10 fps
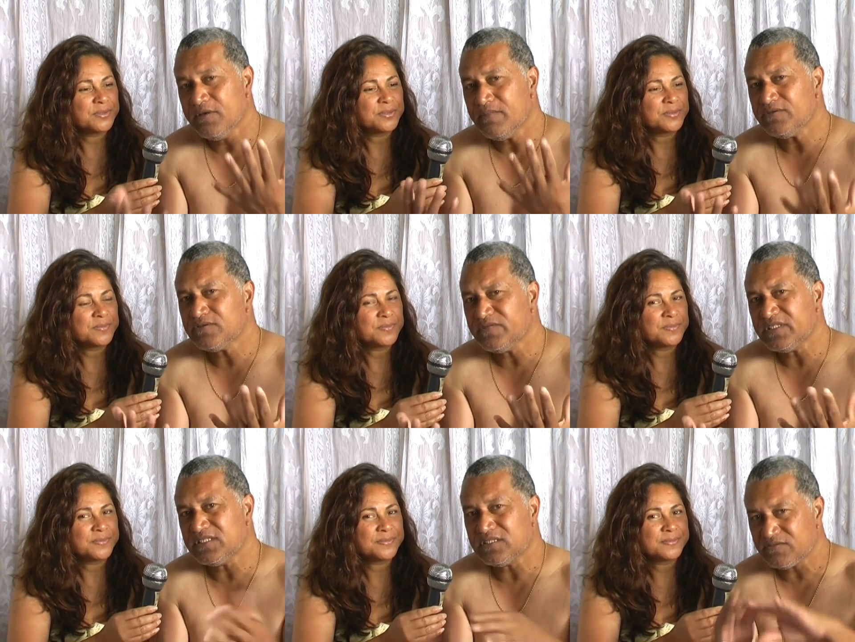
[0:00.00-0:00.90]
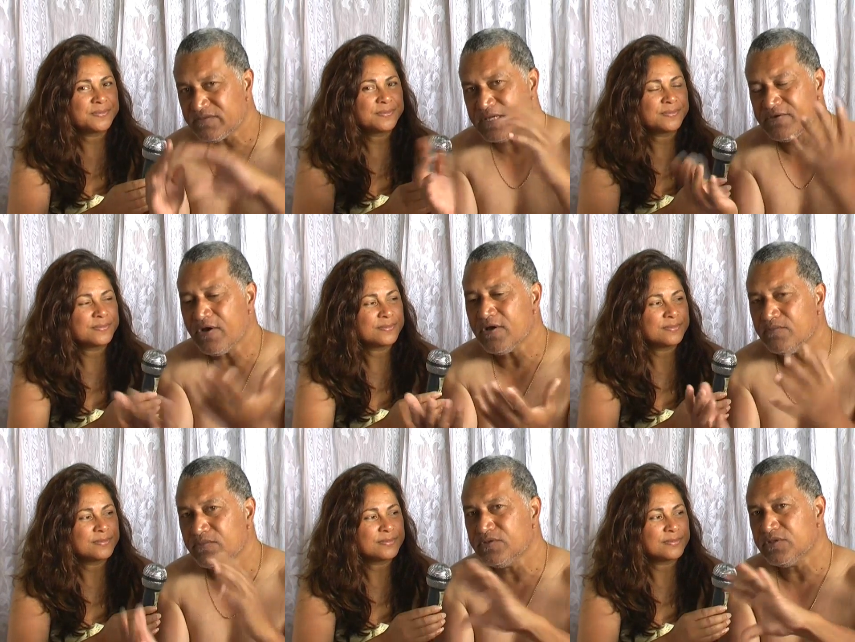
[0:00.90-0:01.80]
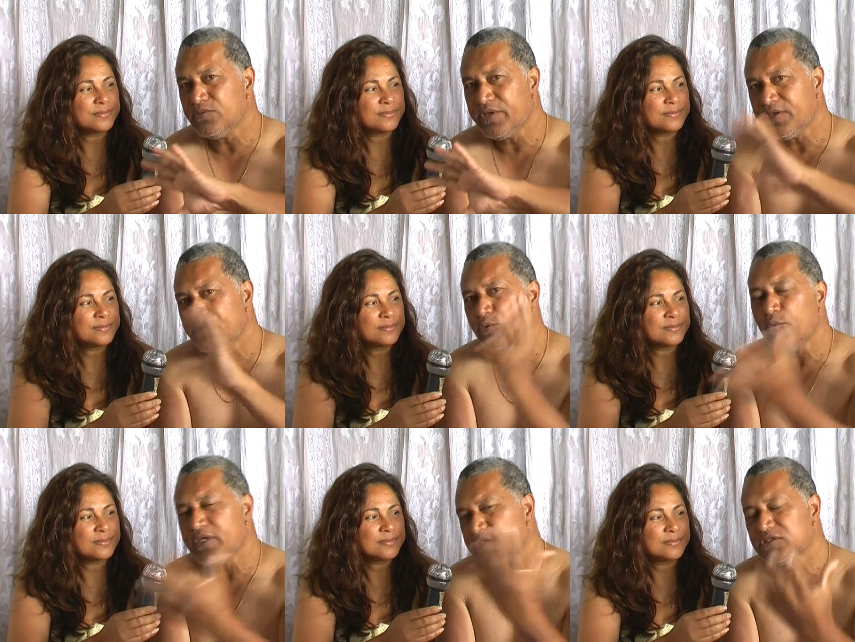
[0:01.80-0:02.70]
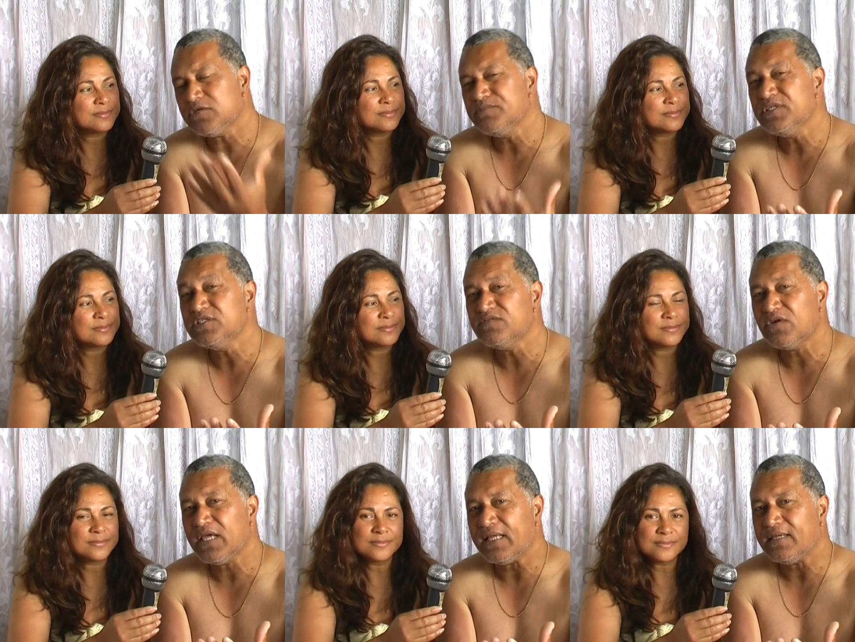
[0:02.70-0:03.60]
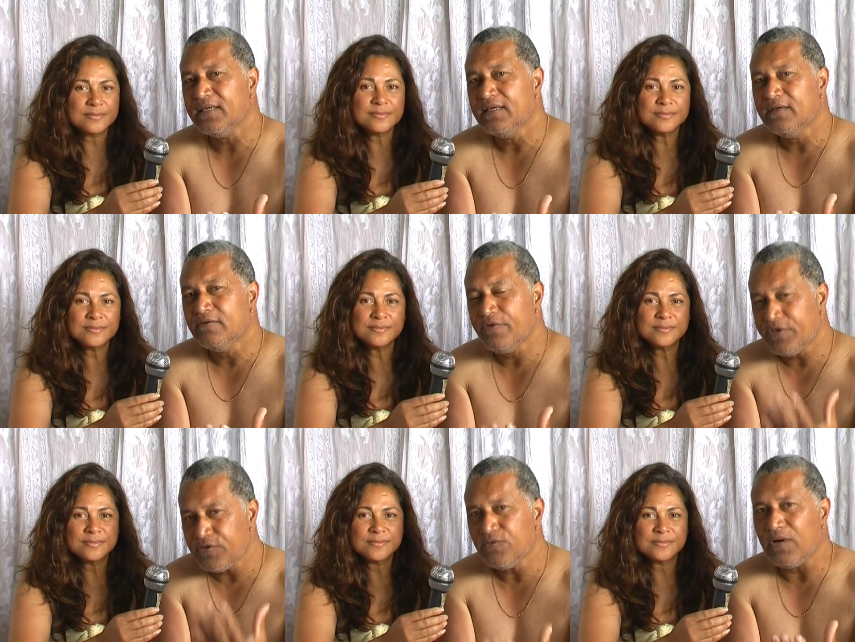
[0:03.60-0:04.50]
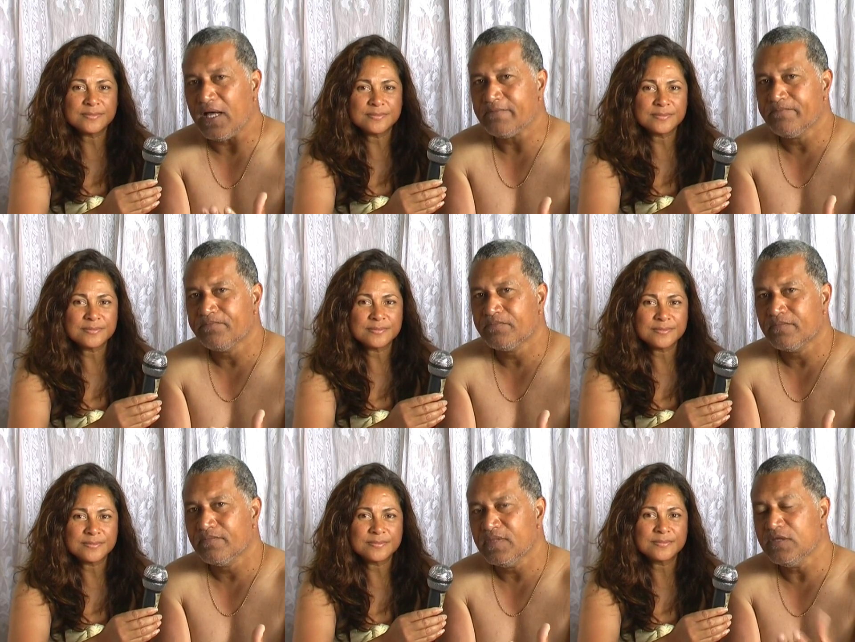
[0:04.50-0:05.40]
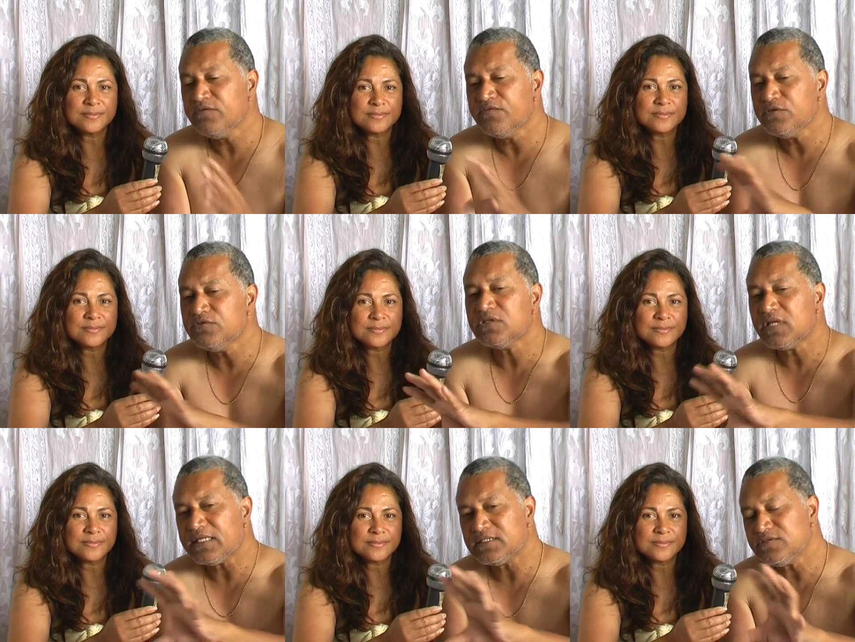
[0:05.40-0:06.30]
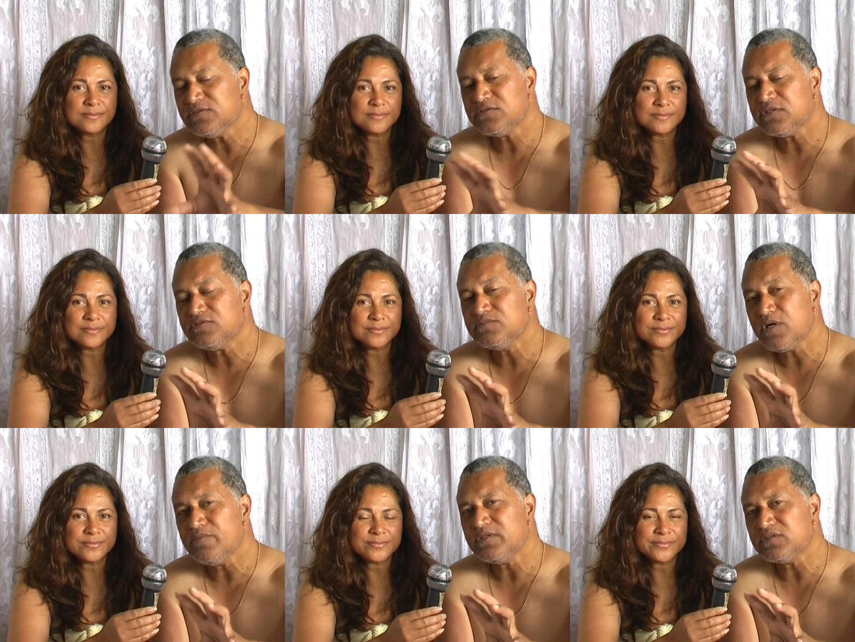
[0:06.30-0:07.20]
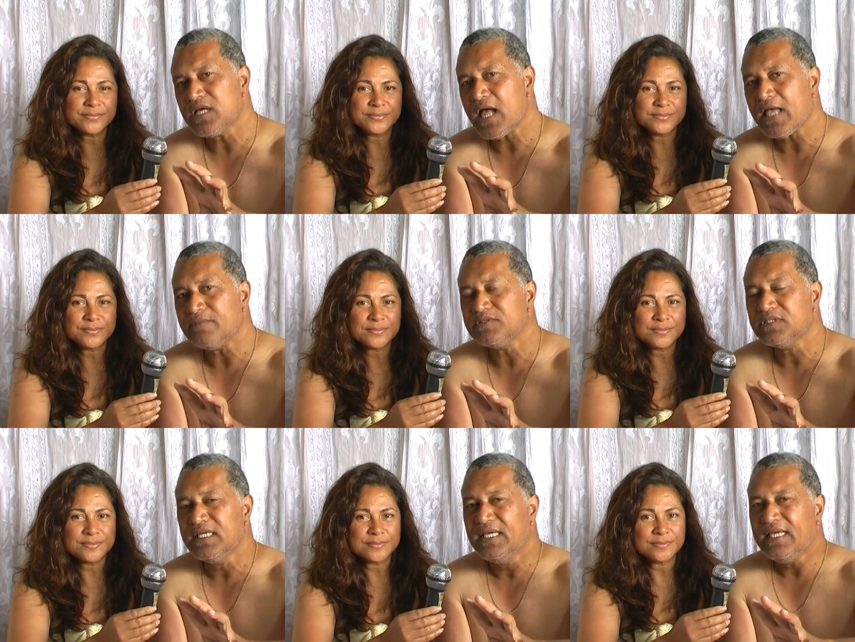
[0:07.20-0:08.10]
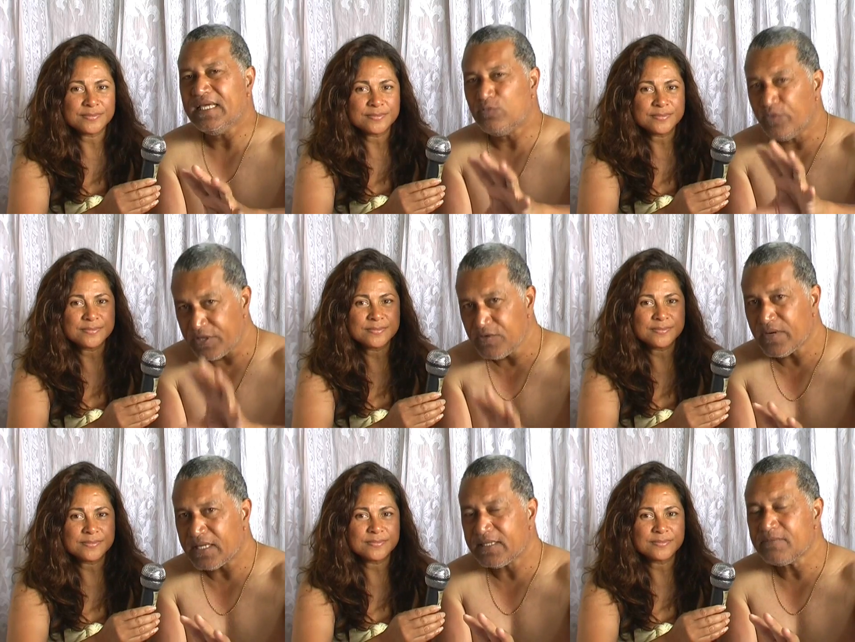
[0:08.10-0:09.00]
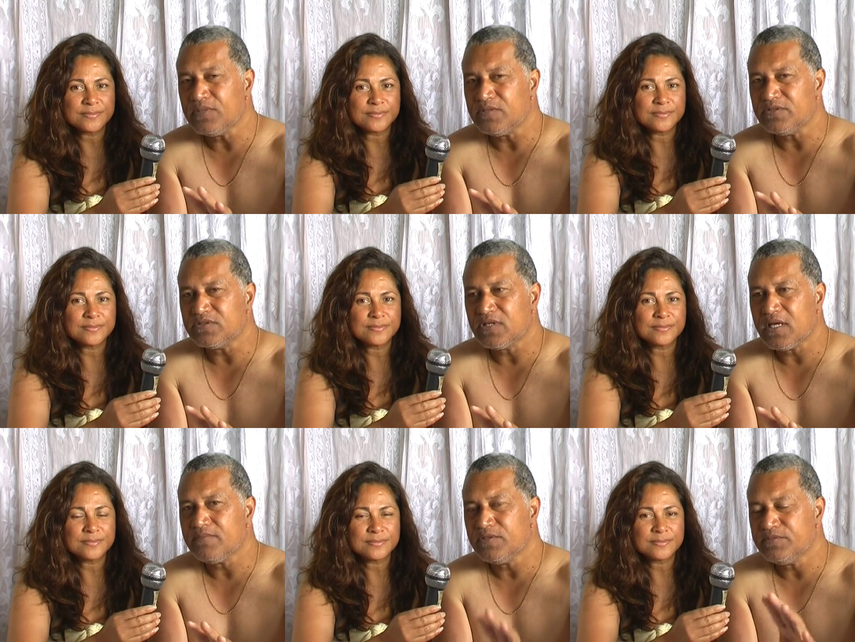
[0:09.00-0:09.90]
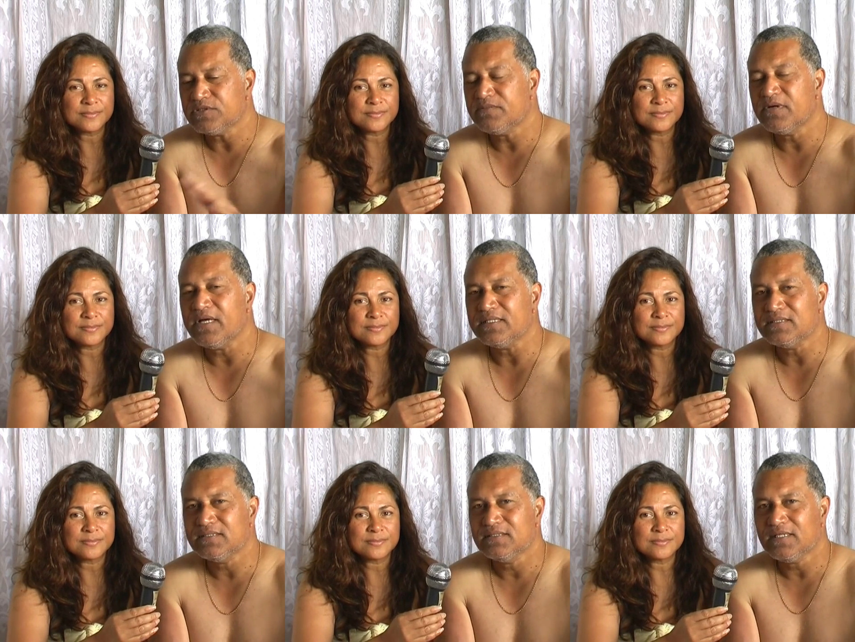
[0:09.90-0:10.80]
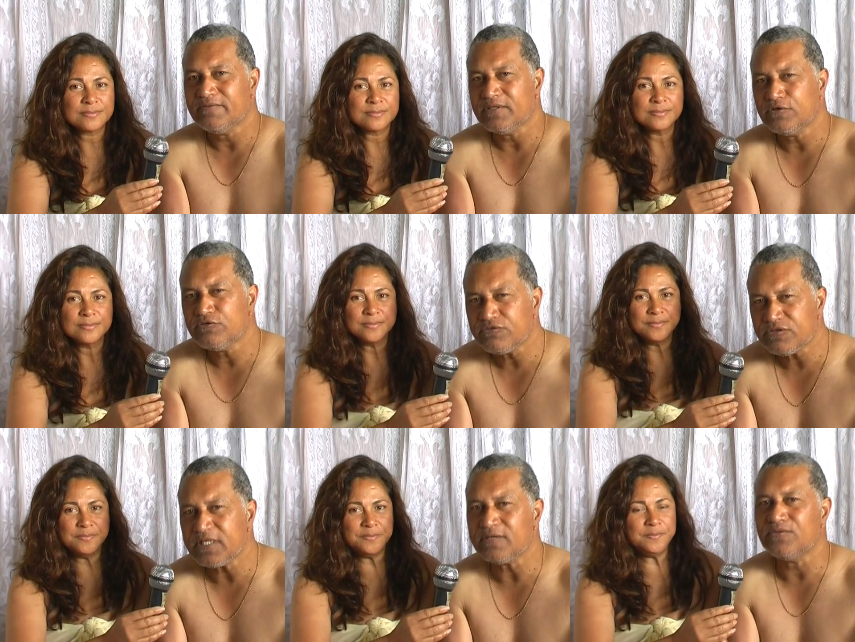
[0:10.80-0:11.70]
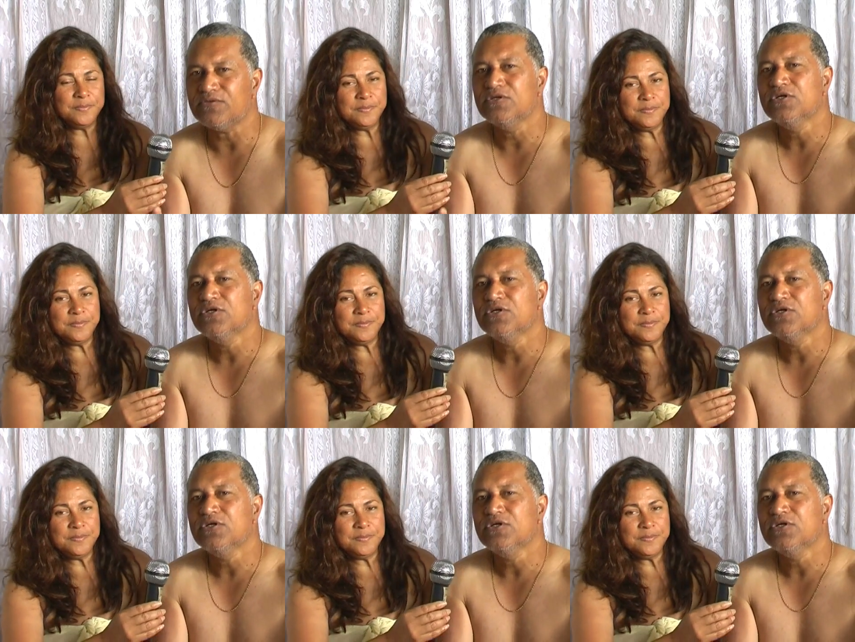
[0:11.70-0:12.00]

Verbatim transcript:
Speaker 1: And most of it's it's around your home, where, we where you're so peaceful at, mm. where you are. You, if you utilize those those moment of times, and where you are at that moment of time, you'd be surprised how incredible